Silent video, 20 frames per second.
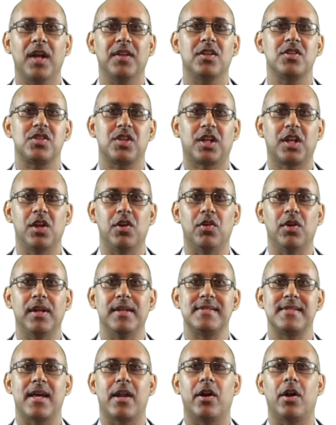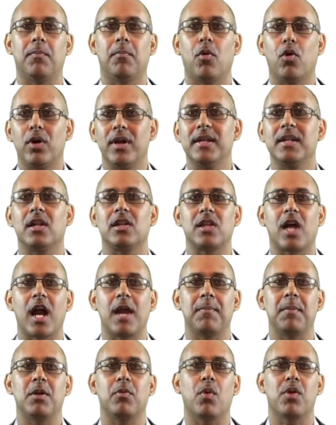the securities that are more in
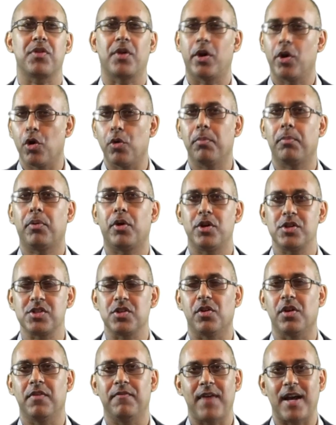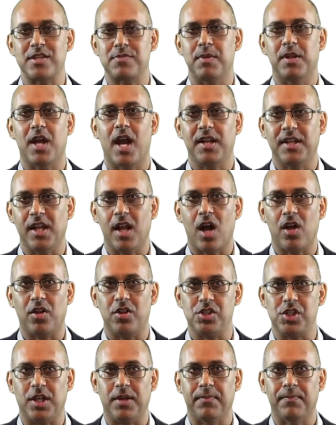alignment with our own personal investment
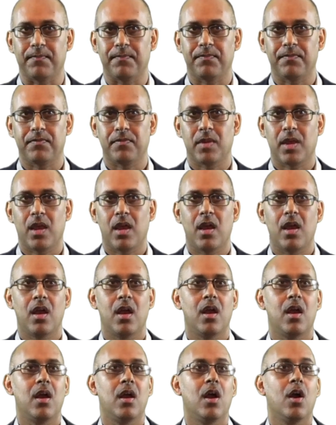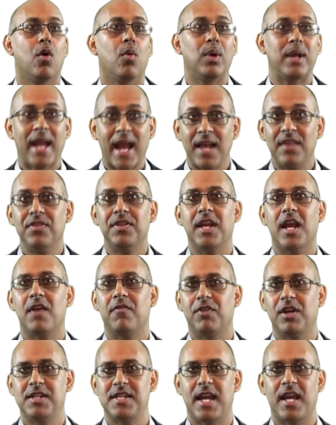ideology. We end the
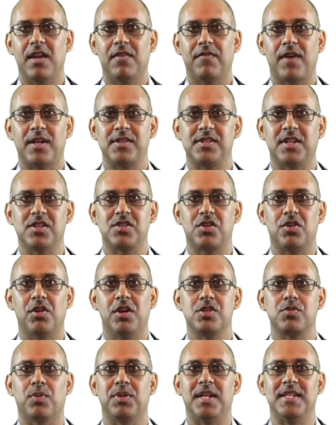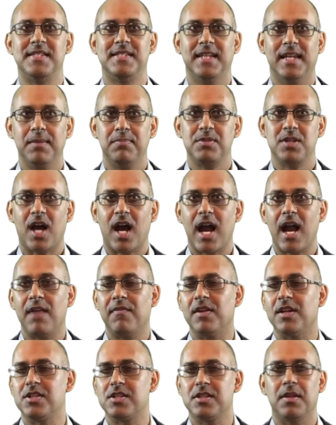Everyday Investing series with a deep dive
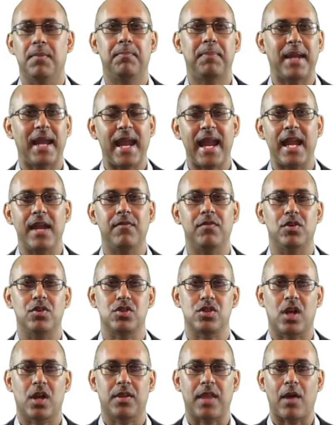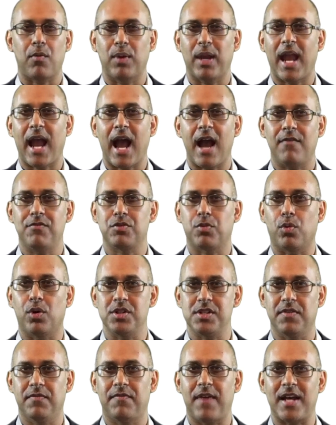into the behaviors that we have towards
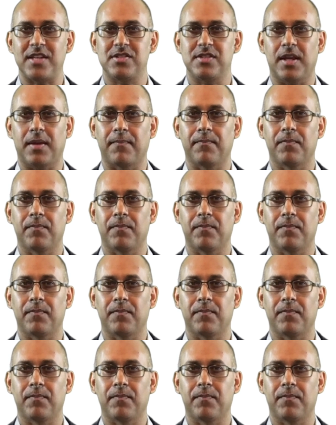investing.